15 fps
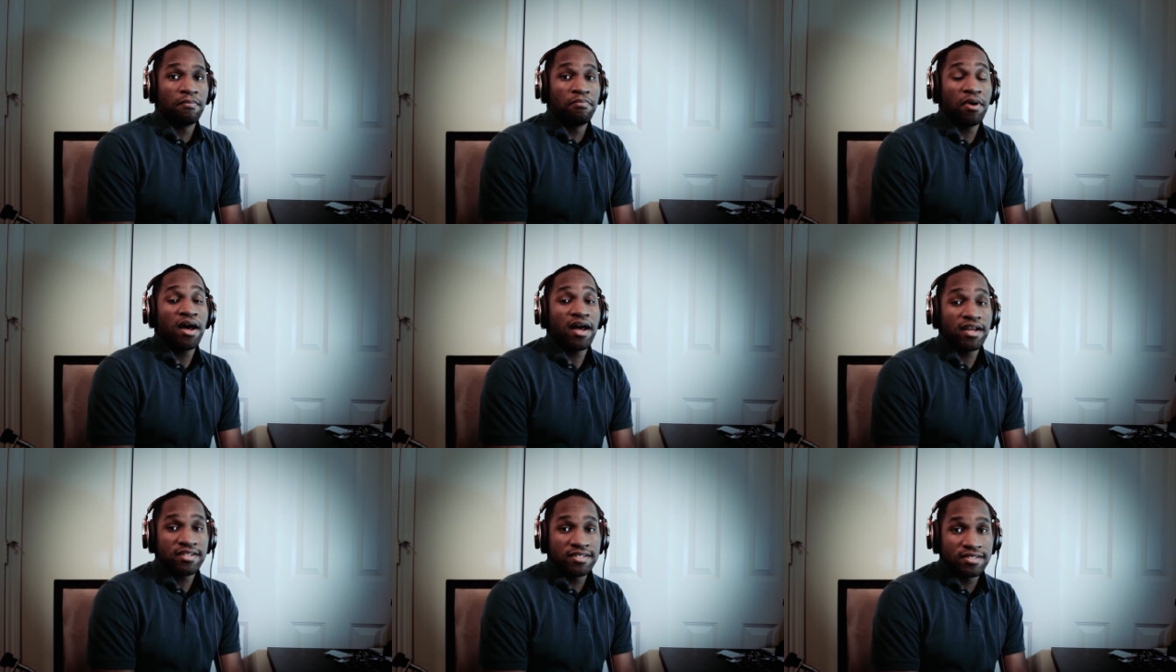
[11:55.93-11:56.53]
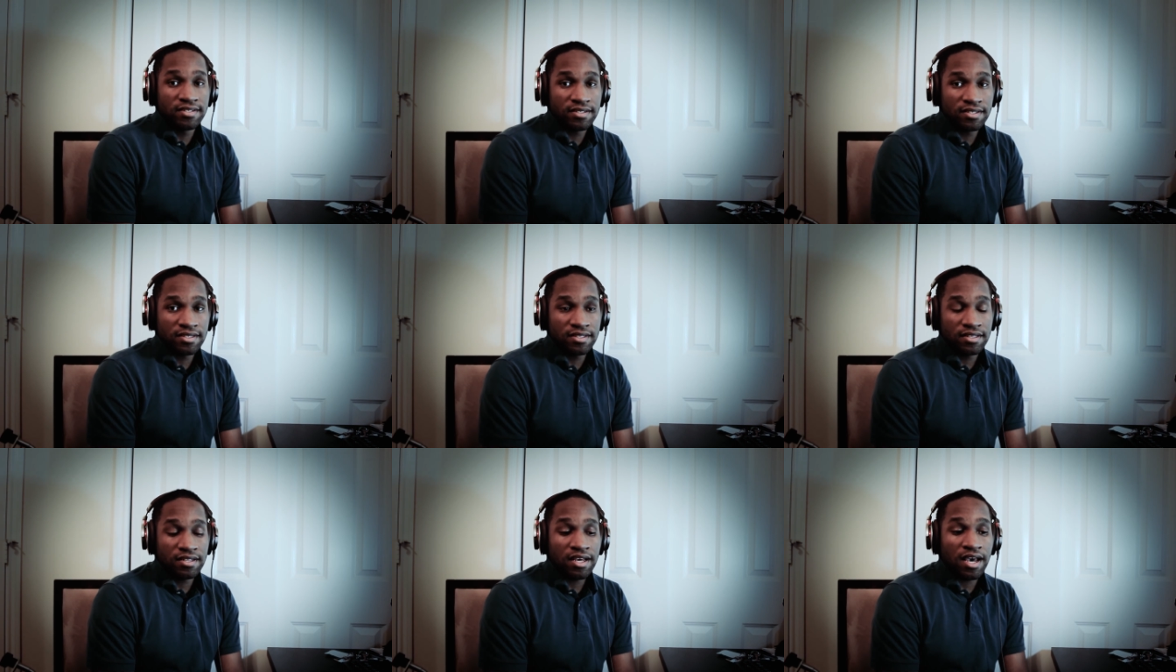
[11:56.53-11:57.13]
But
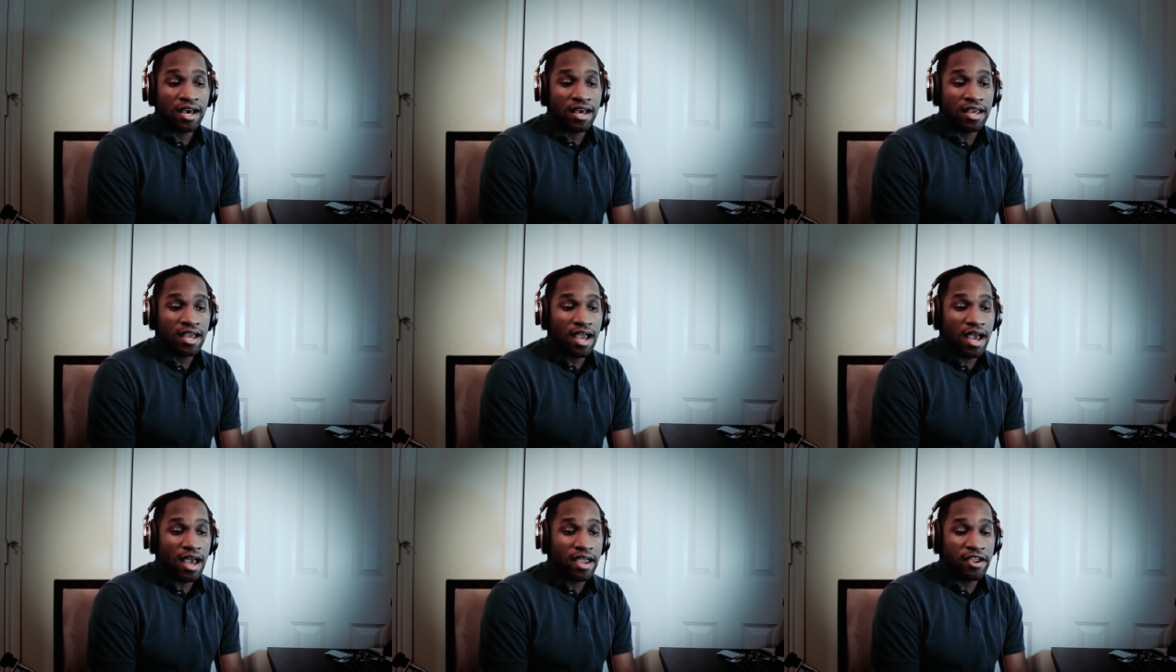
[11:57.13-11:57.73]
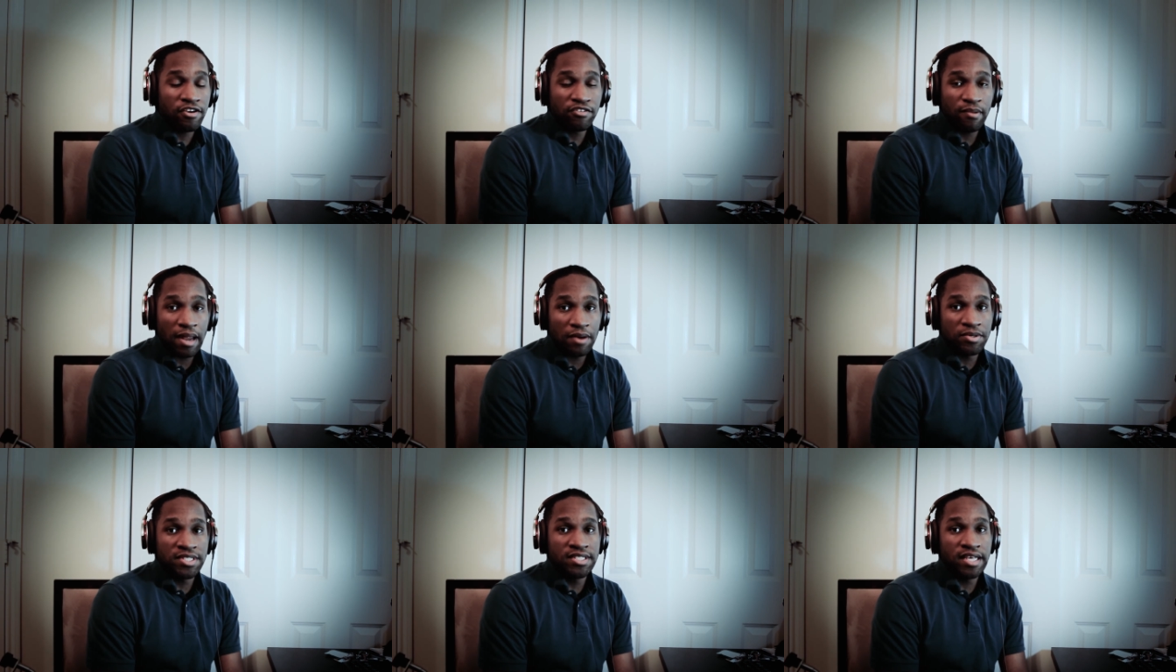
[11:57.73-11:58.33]
here's what
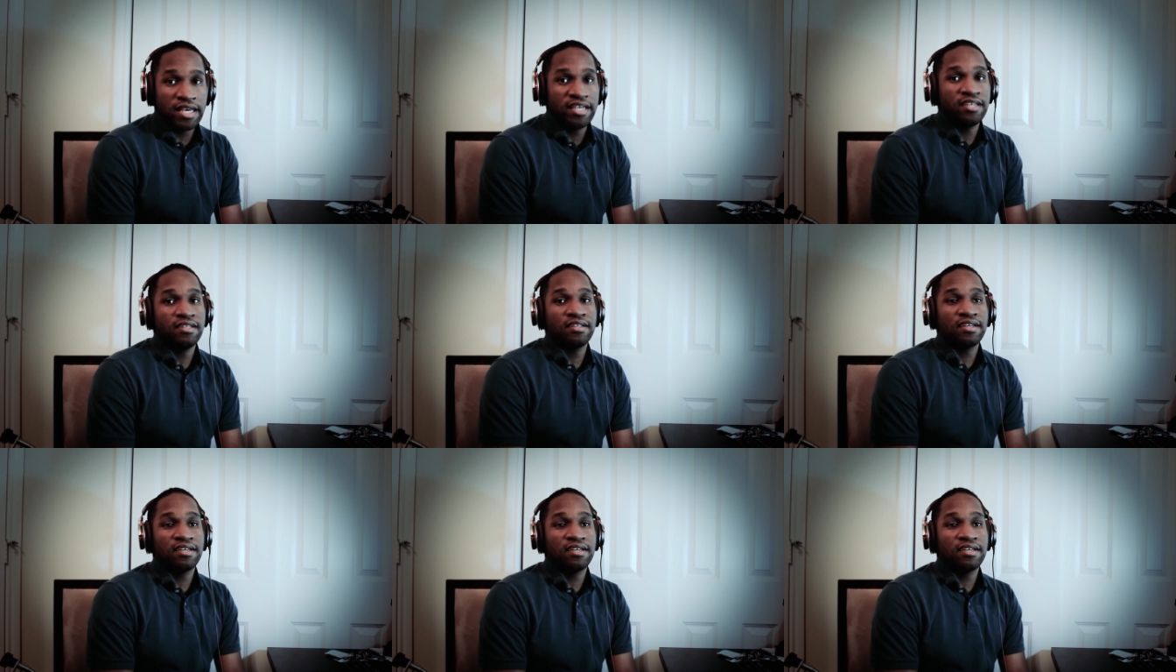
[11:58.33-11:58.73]
I would say.